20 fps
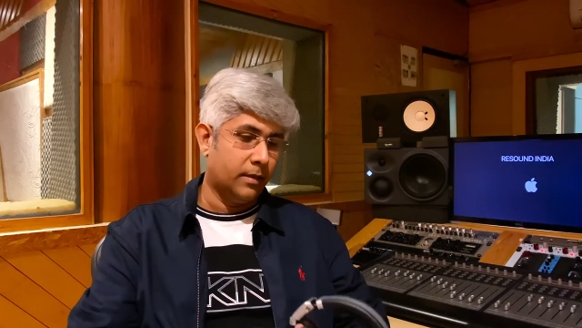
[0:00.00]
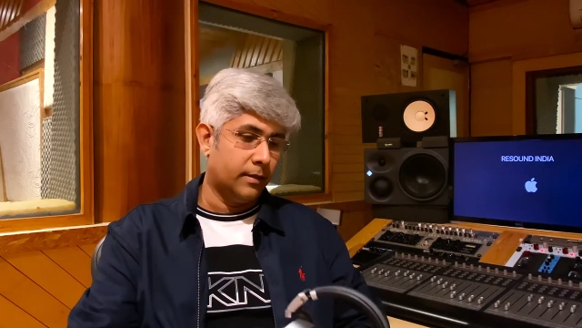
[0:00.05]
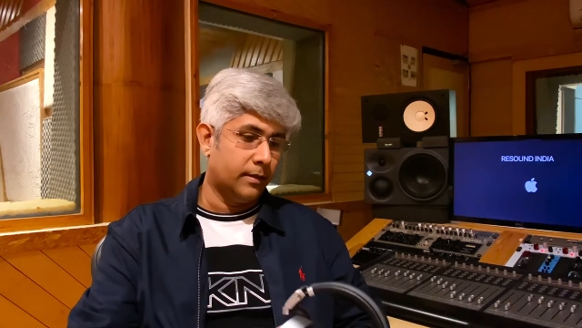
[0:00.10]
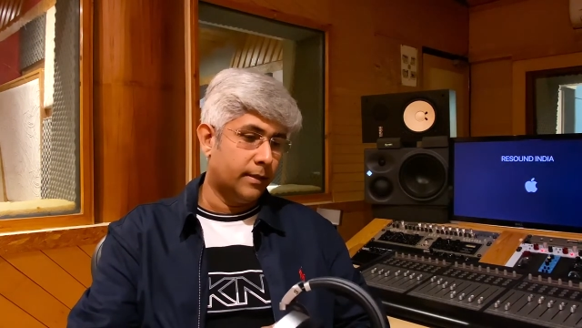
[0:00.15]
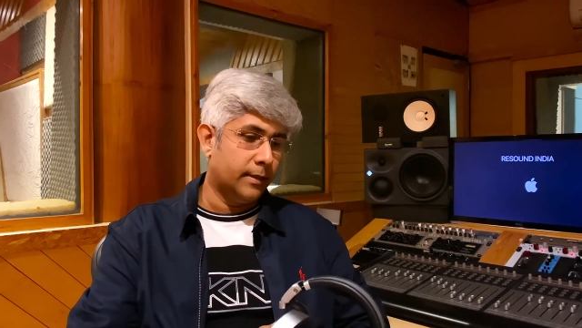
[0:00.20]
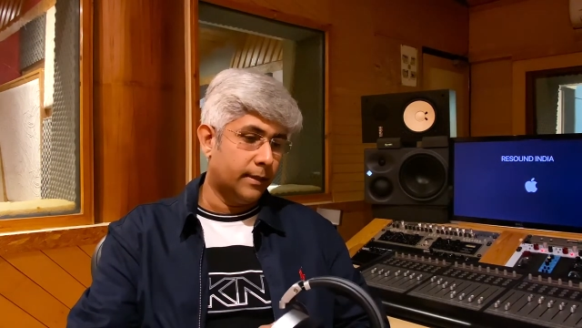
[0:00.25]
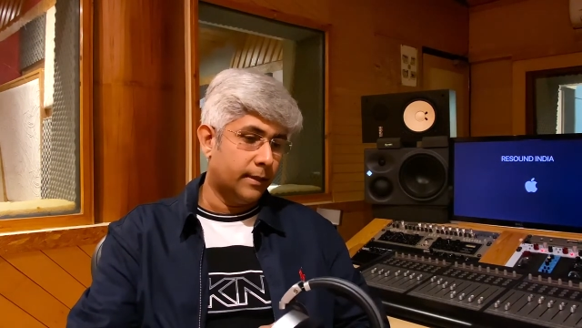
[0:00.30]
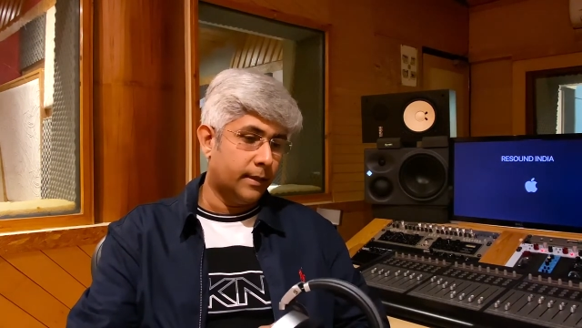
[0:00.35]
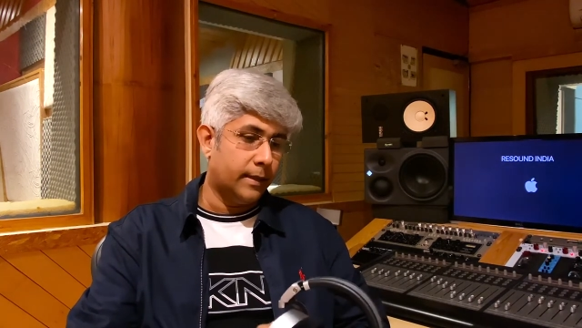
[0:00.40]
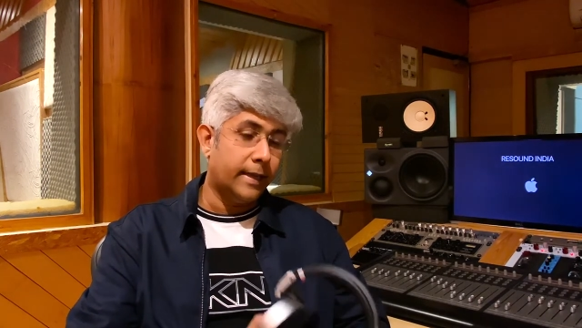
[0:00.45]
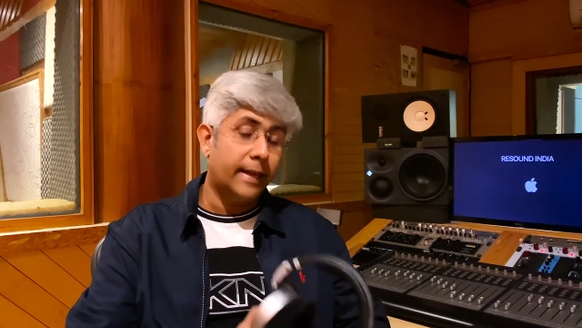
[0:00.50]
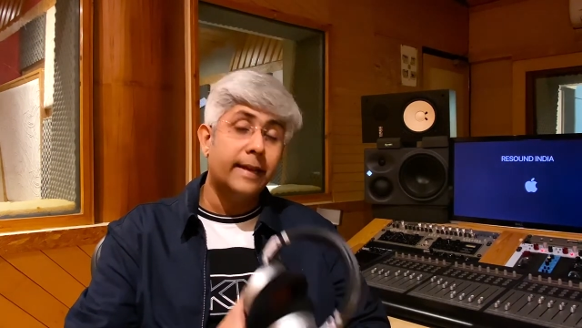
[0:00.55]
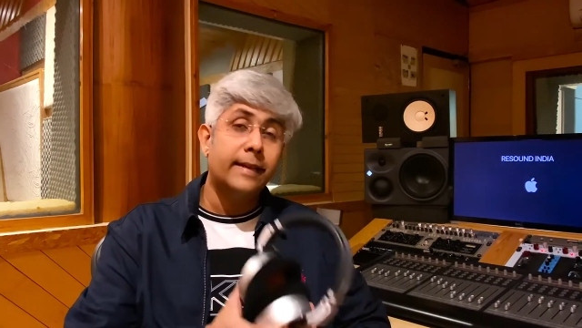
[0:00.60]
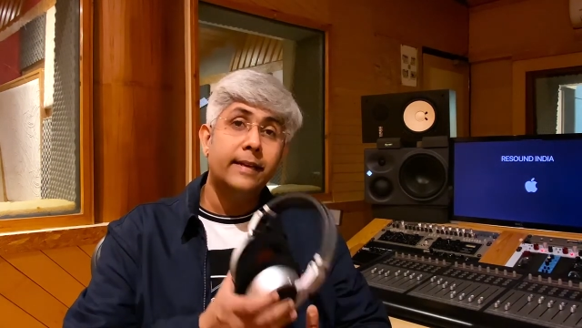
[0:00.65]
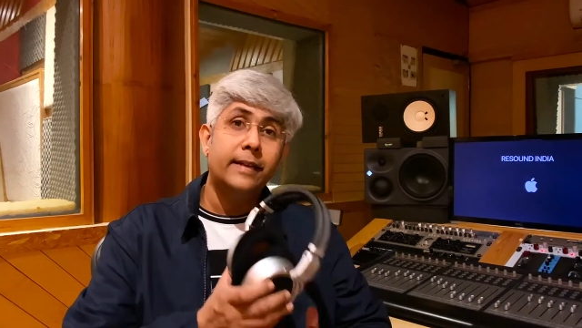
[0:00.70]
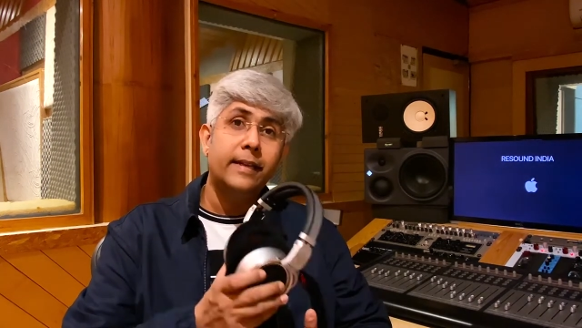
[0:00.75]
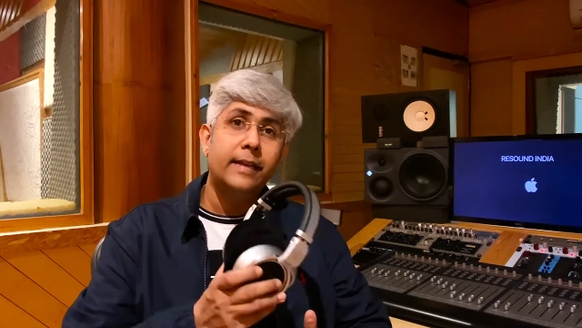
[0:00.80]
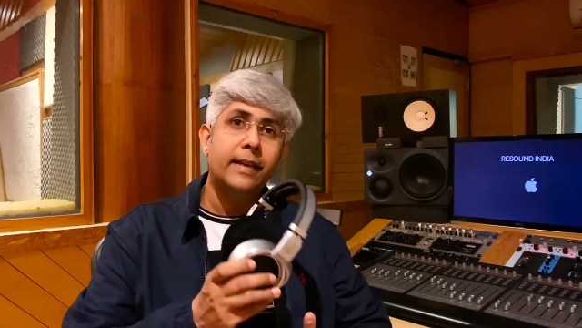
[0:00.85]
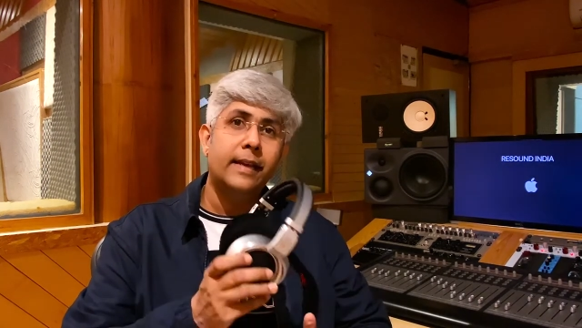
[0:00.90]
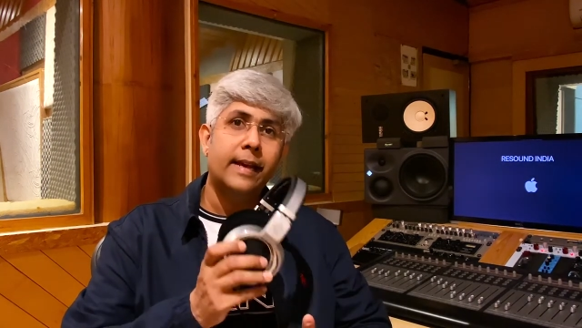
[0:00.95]
the
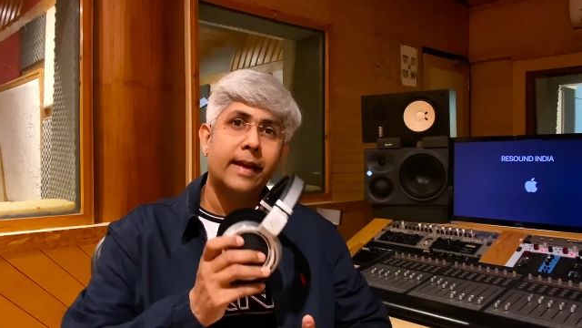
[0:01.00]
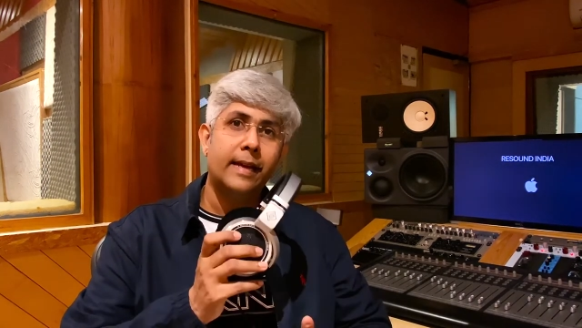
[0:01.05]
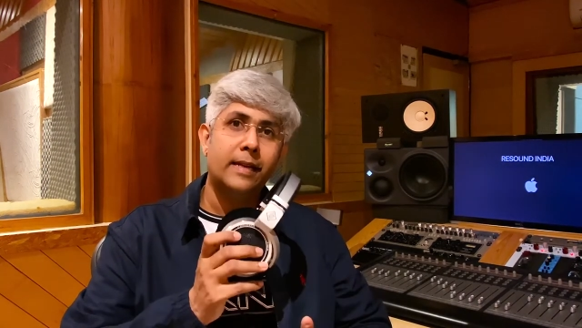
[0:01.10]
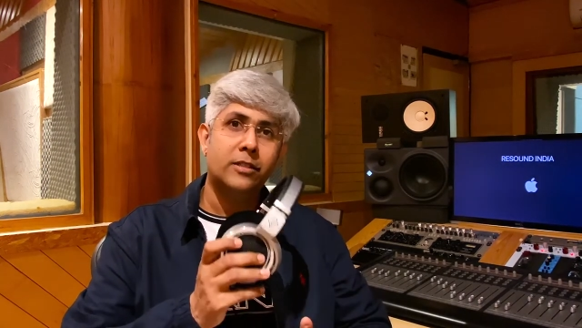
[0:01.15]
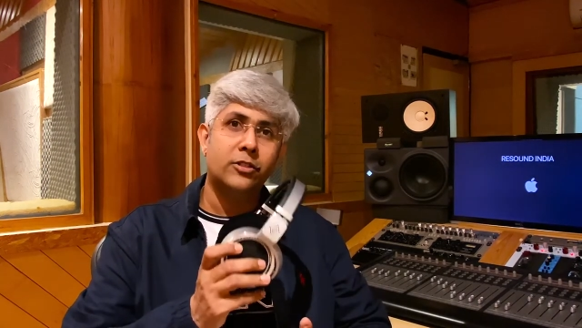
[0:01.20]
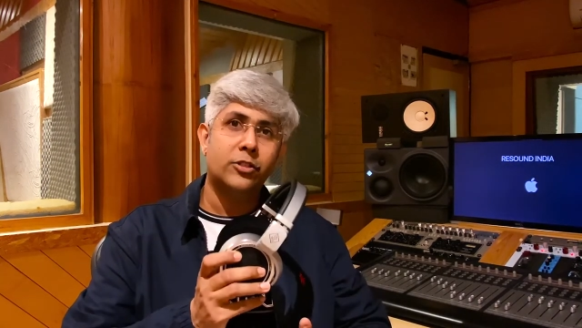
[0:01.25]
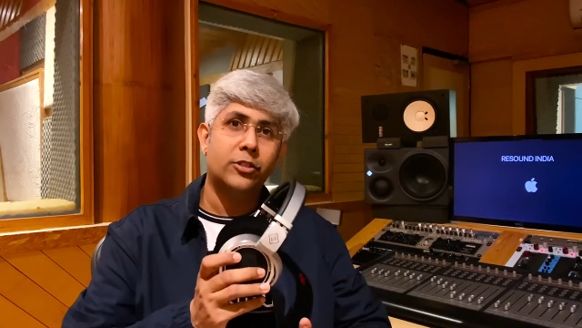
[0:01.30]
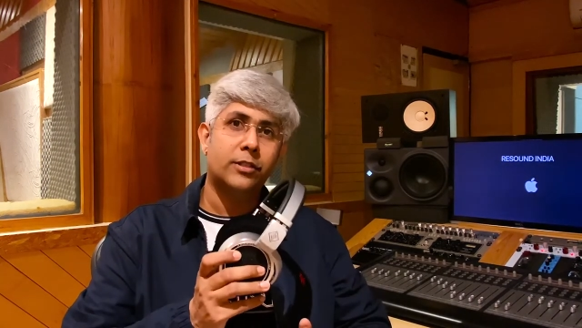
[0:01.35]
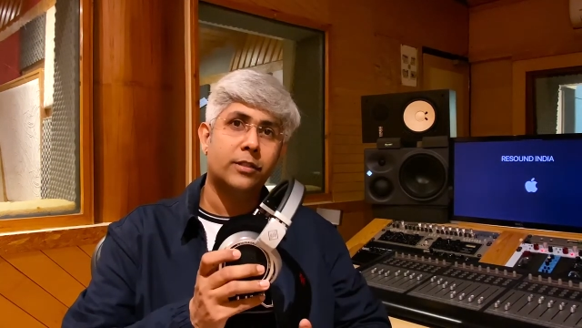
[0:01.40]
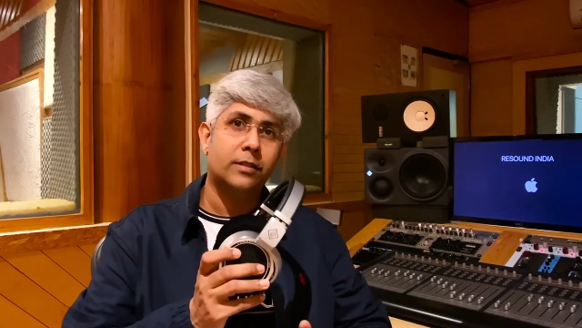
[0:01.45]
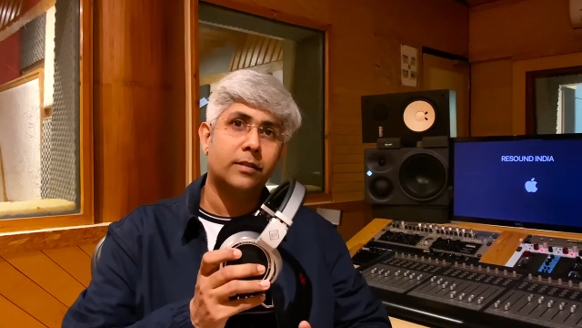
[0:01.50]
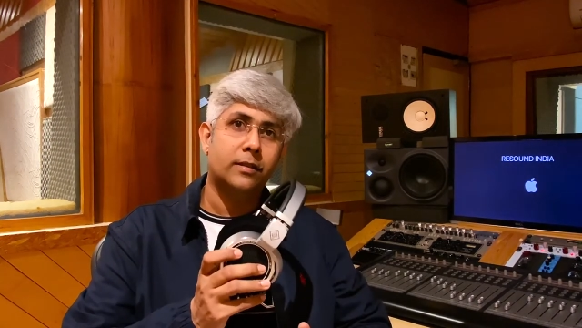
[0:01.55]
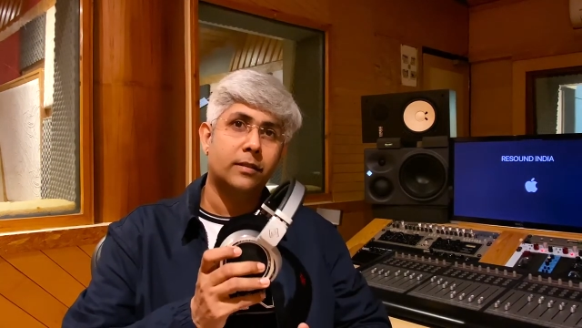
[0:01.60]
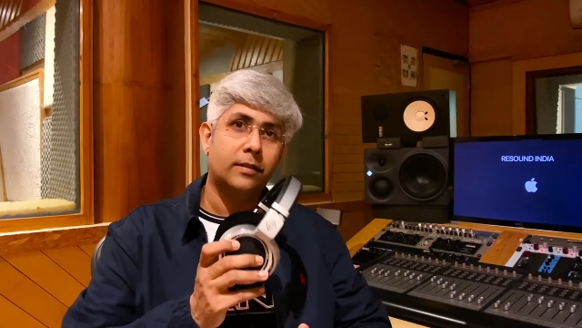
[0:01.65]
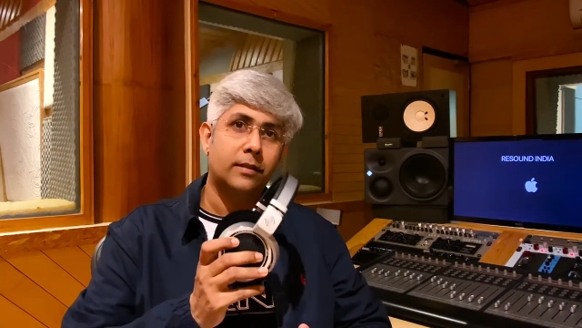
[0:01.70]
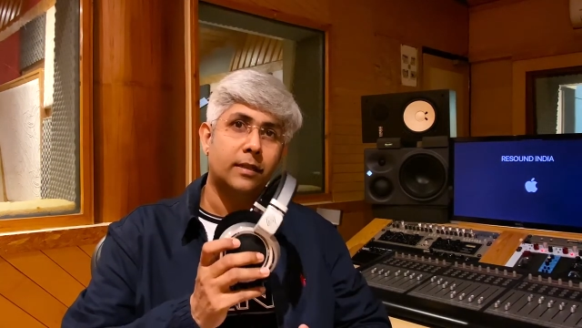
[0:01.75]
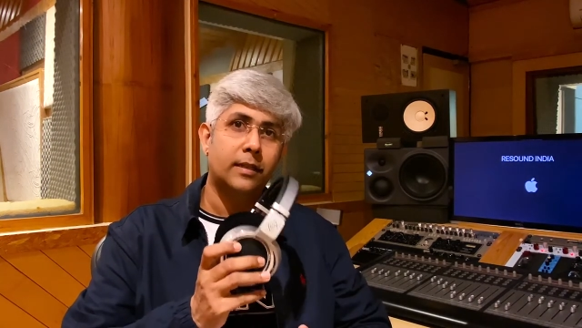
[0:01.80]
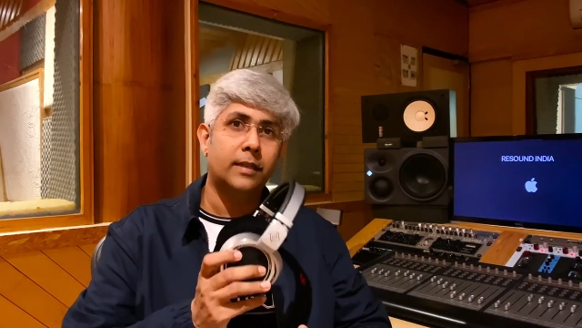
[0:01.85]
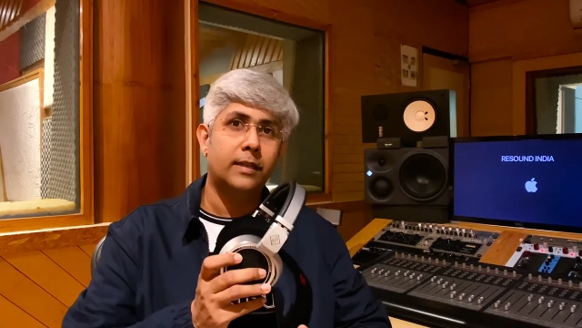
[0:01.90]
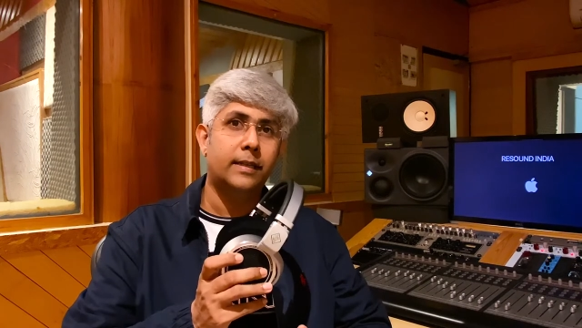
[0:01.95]
NDH
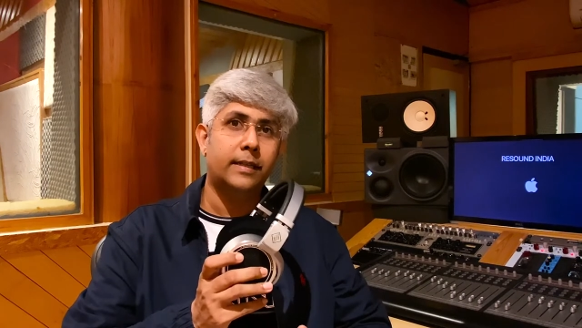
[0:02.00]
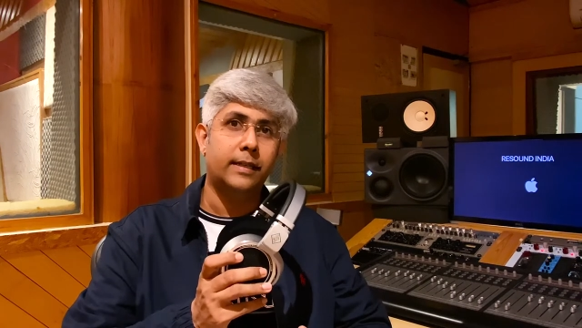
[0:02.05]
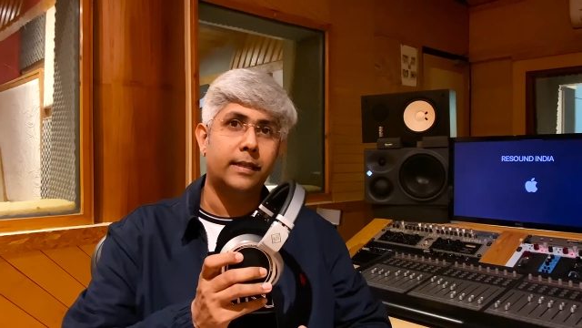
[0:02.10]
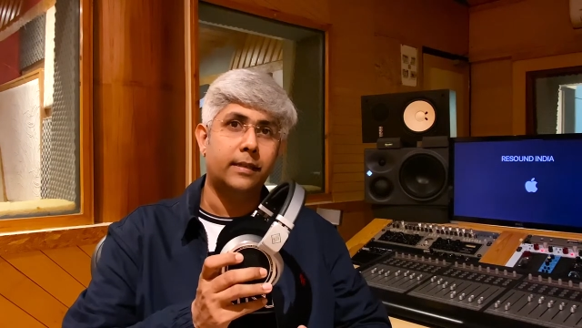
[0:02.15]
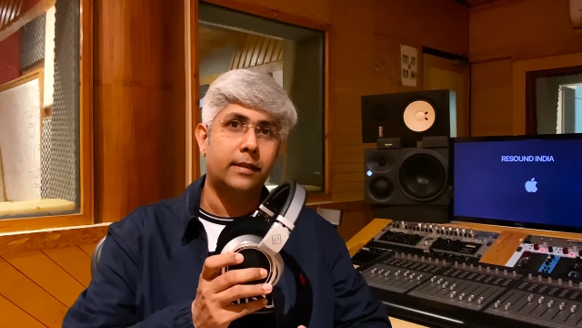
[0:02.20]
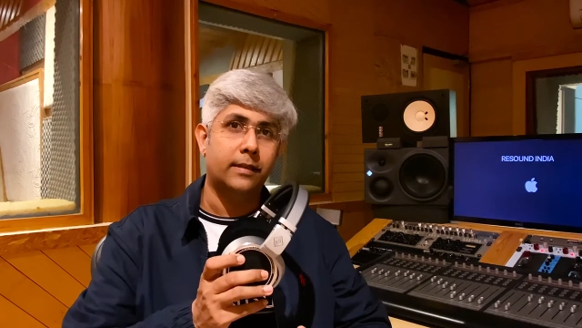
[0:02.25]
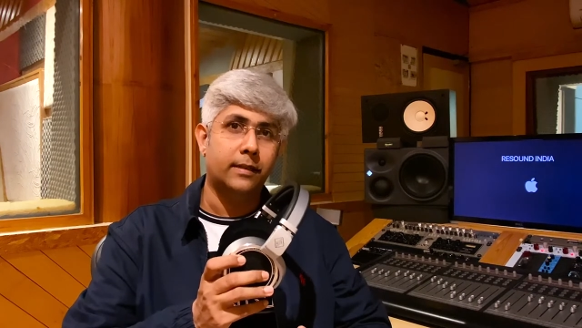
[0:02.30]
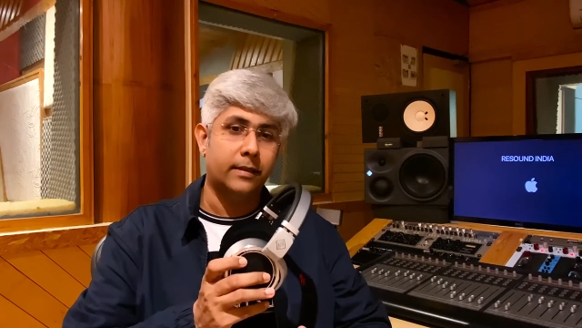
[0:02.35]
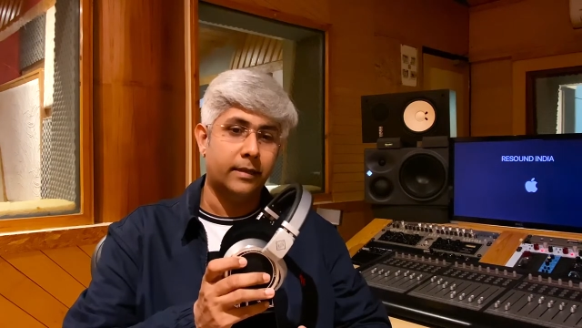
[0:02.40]
30